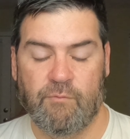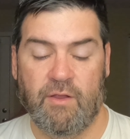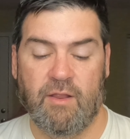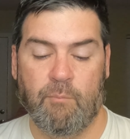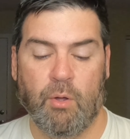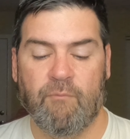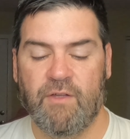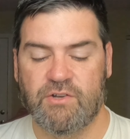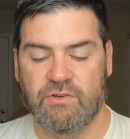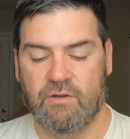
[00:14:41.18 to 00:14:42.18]
He did Pulp
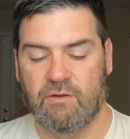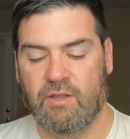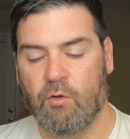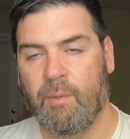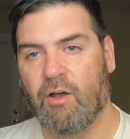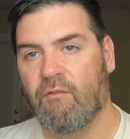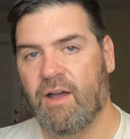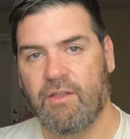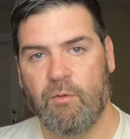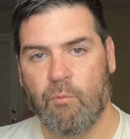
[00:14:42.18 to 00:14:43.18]
Fiction, Kill Bill
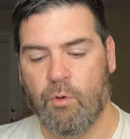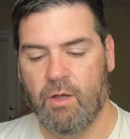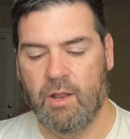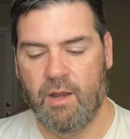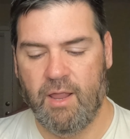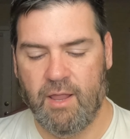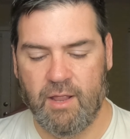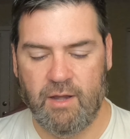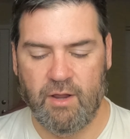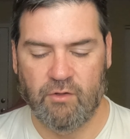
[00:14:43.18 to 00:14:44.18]
Volume 1,
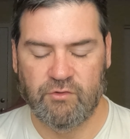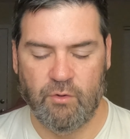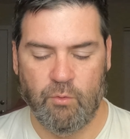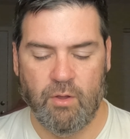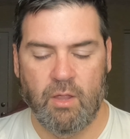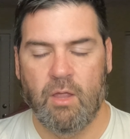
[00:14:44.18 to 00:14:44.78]
and he also